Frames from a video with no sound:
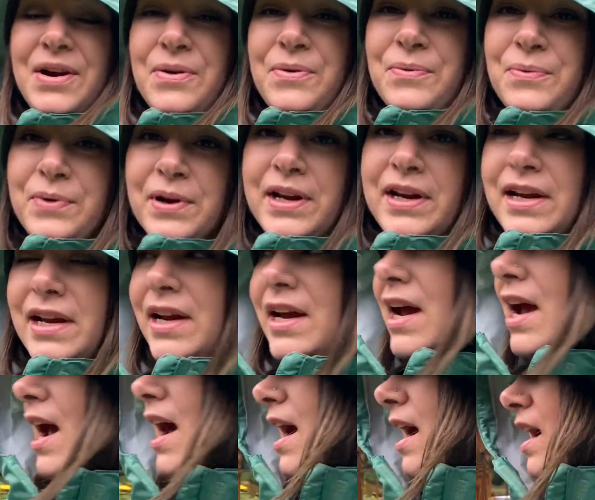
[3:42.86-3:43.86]
We
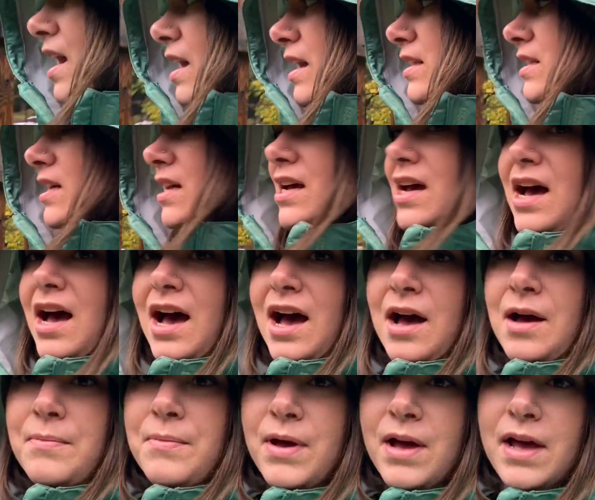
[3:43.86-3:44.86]
had,
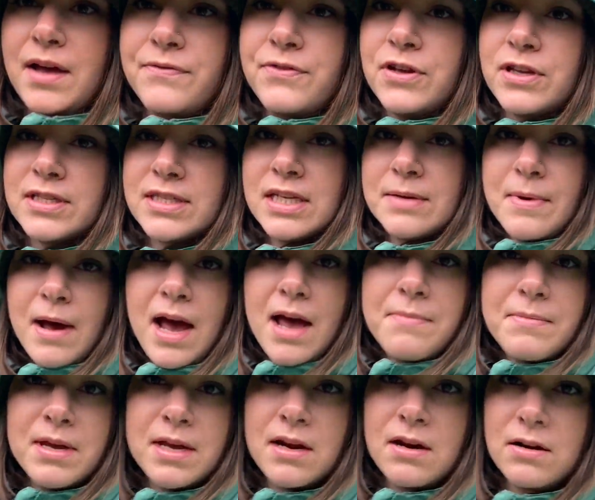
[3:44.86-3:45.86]
if you can see
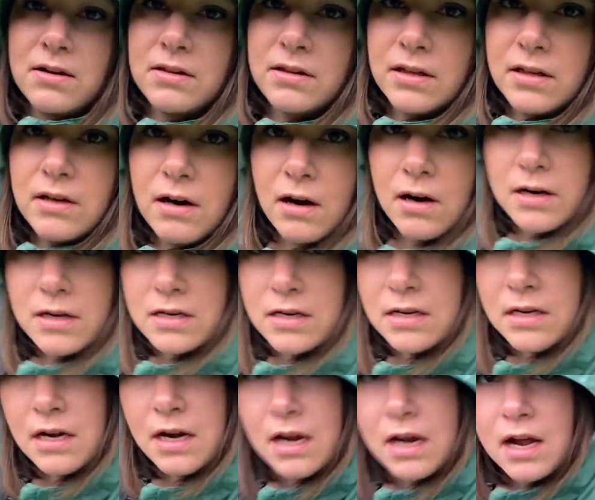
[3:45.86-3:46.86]
behind me here in the
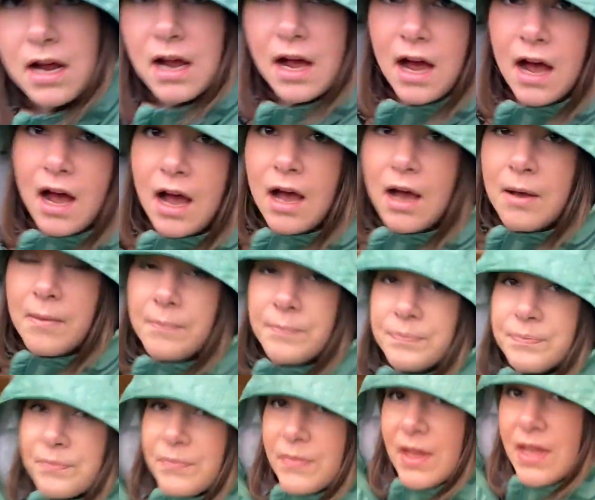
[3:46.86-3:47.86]
garden,
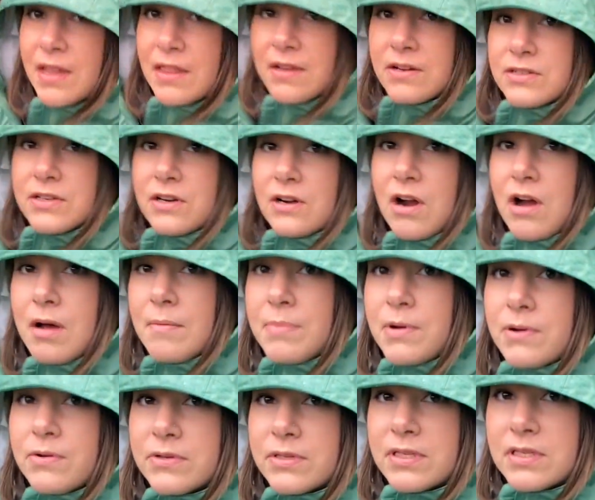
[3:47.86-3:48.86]
there's our
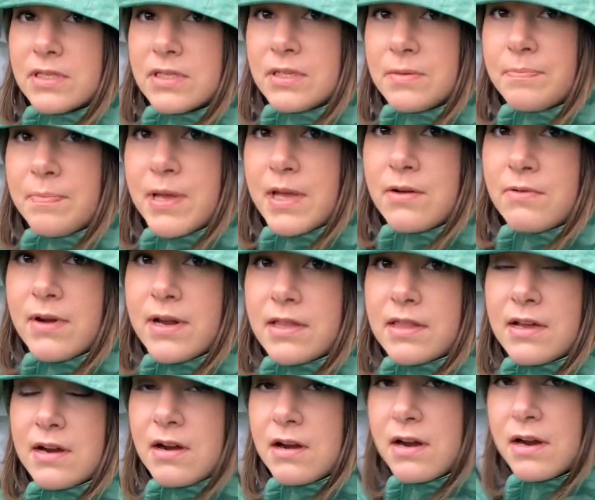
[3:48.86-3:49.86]
compost bin right
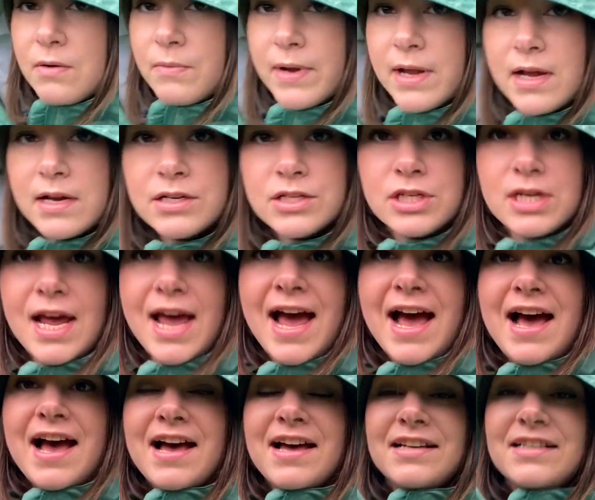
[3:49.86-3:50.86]
there, and we actually
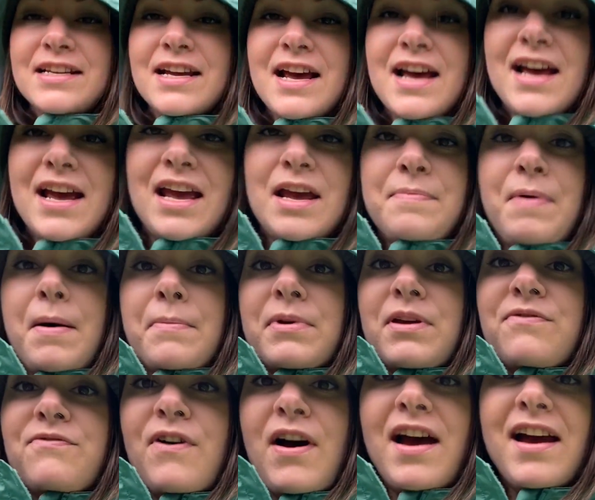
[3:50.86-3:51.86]
had a
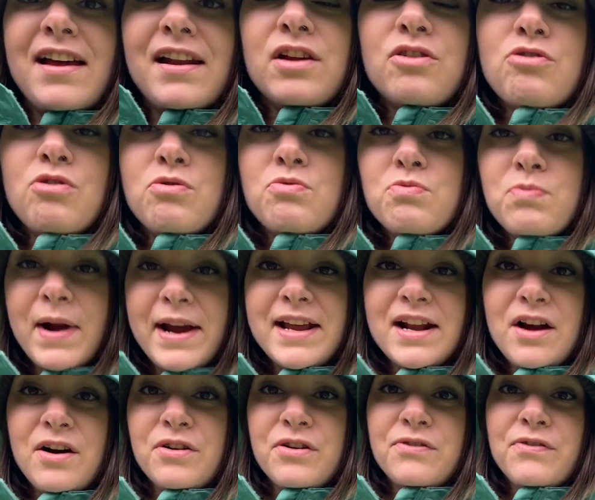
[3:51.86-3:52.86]
pumpkin vine grow right
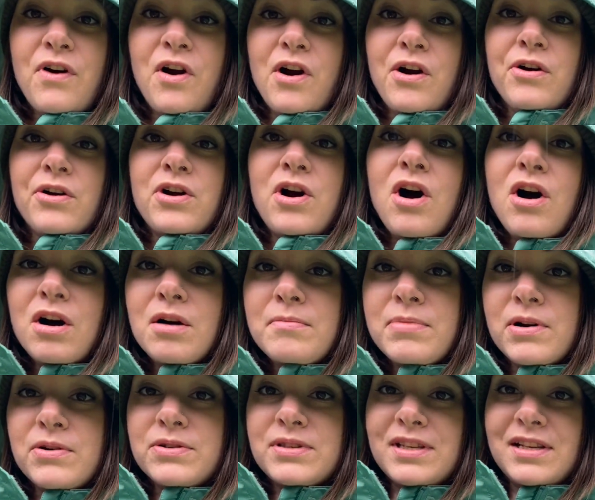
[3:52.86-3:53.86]
out of our
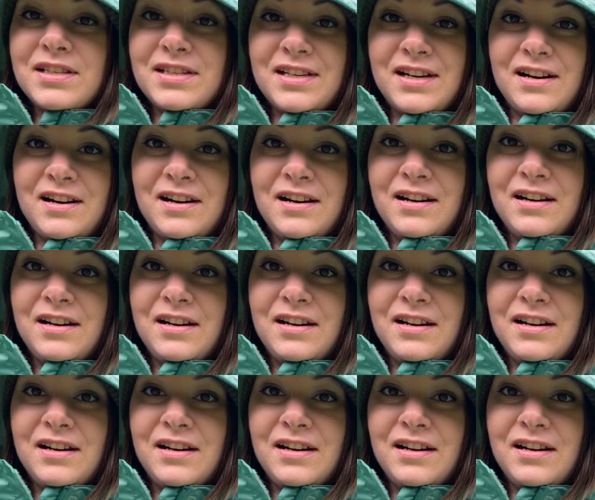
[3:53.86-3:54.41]
compost this year.